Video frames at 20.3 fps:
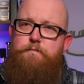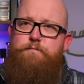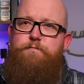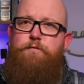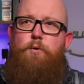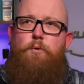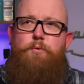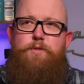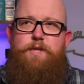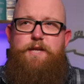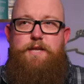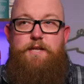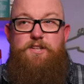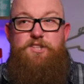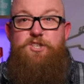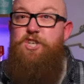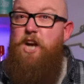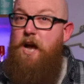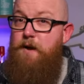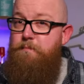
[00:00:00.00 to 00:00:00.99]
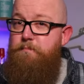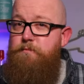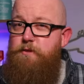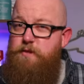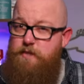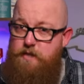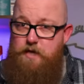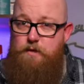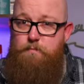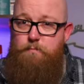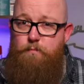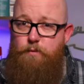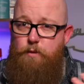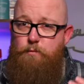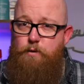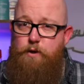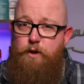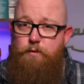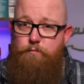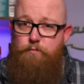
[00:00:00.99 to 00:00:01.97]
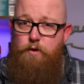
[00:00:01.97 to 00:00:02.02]
for the jam theme that
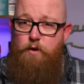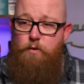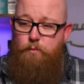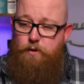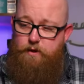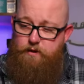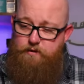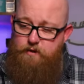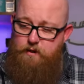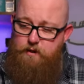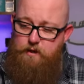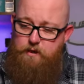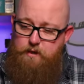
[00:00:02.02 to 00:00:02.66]
we're going to roll with,